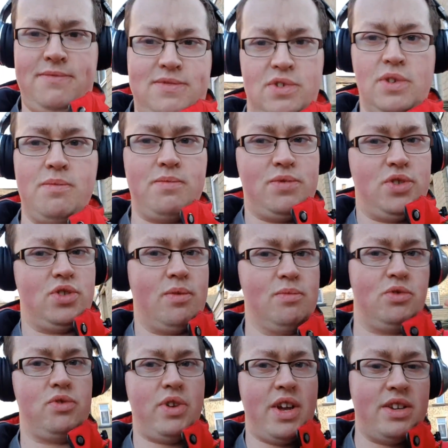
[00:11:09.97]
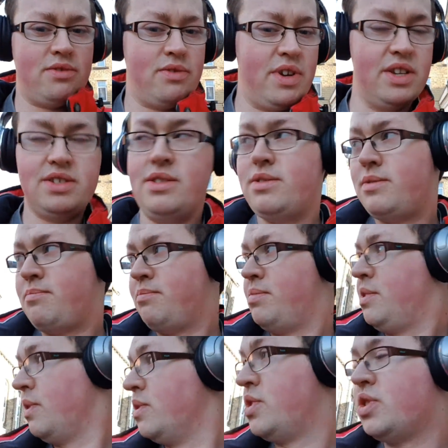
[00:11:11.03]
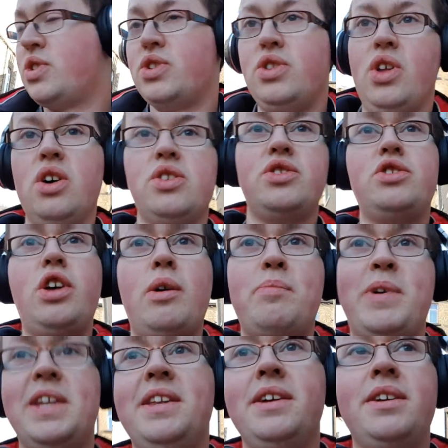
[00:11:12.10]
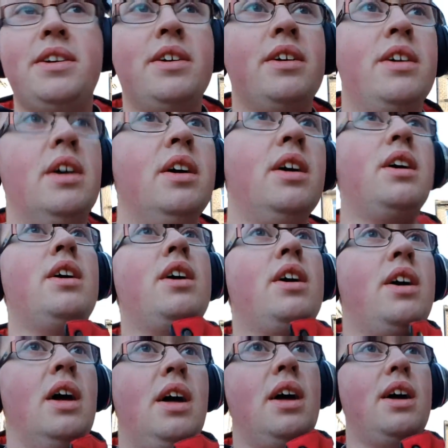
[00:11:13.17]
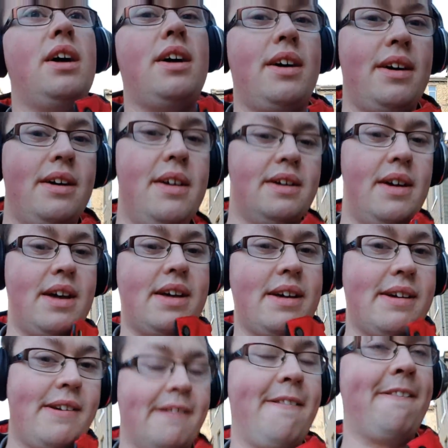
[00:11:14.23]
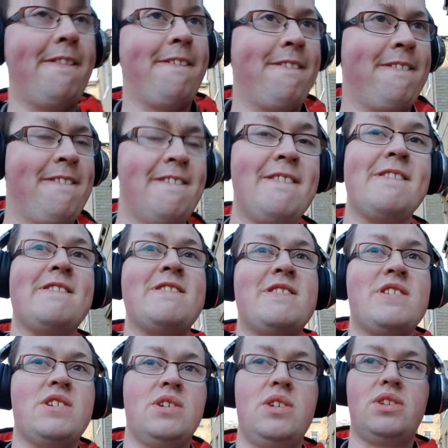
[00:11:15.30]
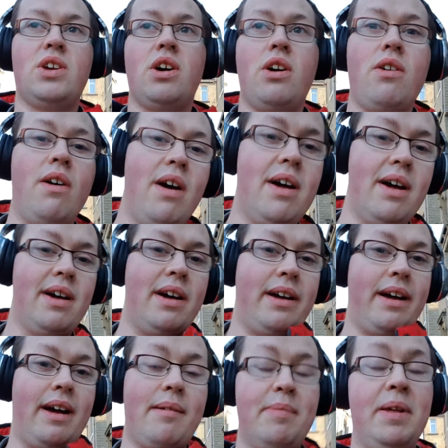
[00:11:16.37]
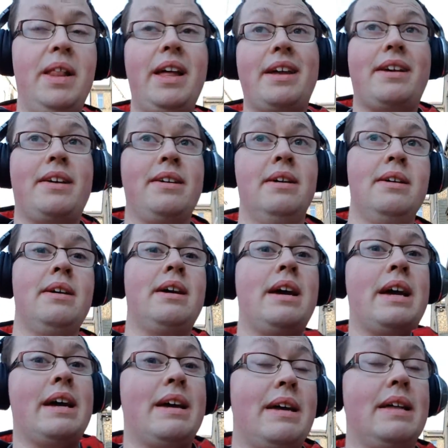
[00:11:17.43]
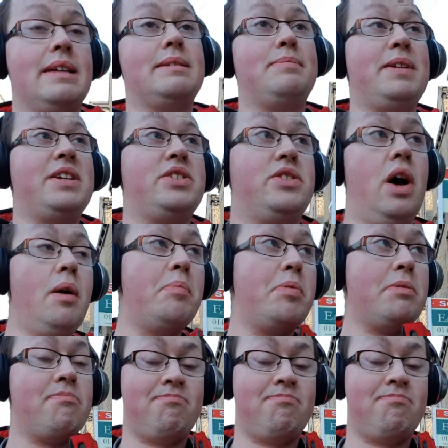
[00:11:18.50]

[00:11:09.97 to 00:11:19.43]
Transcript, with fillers: Some, some strange reason. It was just not stopping. Uh, so uh, I'll be like, please stop.